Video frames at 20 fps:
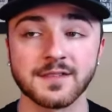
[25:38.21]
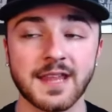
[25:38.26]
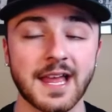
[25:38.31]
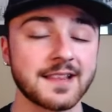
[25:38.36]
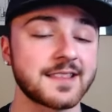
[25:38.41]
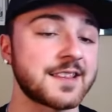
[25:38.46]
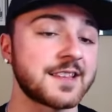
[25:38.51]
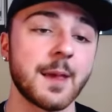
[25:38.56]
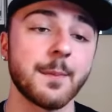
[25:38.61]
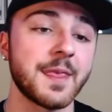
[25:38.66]

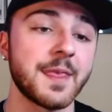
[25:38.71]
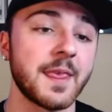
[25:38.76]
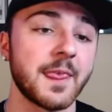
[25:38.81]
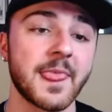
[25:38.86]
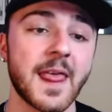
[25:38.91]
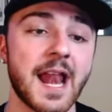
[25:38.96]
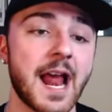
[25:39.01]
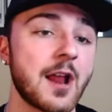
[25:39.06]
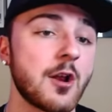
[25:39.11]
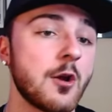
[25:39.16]
That's something
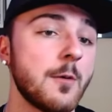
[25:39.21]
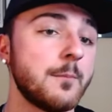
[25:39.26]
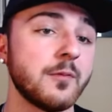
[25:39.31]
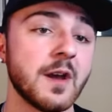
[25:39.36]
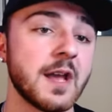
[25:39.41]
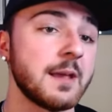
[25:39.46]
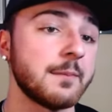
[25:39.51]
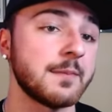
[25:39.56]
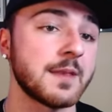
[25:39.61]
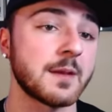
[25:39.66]
that I don't
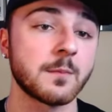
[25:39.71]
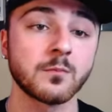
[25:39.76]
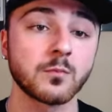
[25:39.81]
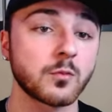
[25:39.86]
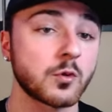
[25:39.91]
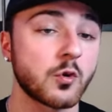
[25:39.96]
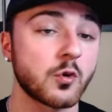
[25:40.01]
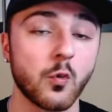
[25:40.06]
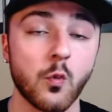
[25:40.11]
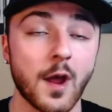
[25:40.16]
blame them
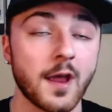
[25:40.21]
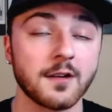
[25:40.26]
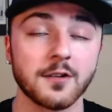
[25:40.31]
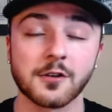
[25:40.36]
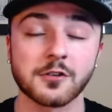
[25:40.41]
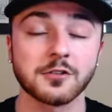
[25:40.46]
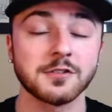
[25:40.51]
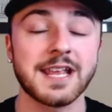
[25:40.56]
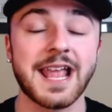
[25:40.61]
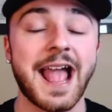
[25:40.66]
quite
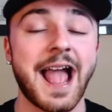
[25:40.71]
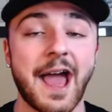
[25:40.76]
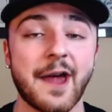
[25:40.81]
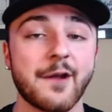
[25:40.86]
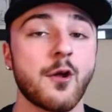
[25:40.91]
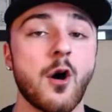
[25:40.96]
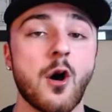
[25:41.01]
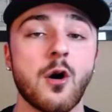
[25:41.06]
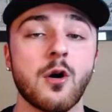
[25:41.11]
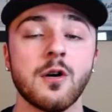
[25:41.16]
literally at
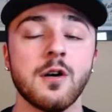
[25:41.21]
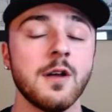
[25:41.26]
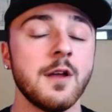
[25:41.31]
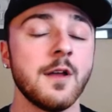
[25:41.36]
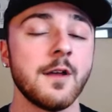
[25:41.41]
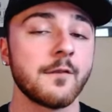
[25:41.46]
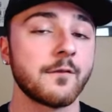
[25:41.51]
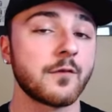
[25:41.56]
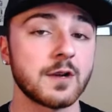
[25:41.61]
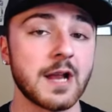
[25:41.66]
all
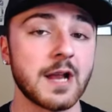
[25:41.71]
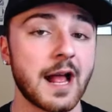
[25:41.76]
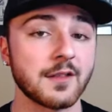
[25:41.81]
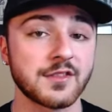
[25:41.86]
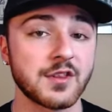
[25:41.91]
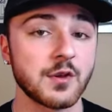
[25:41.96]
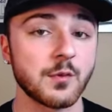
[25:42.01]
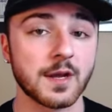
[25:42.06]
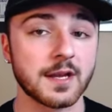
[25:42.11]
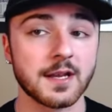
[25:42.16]
for
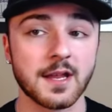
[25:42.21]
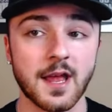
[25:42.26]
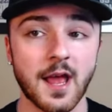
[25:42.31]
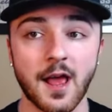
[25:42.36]
not doing.